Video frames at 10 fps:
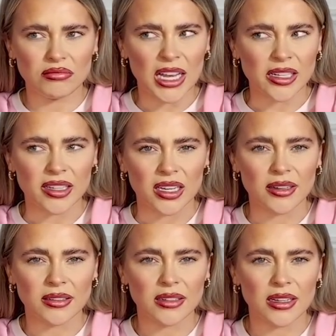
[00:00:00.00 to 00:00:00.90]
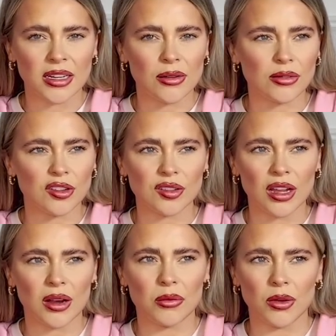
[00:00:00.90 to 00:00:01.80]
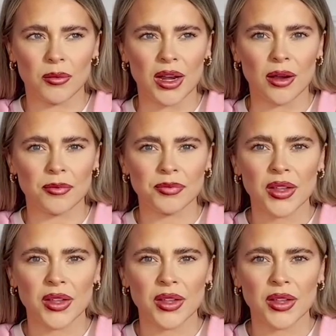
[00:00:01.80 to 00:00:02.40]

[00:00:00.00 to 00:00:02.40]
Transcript: 18. And he was just like, 1 minute.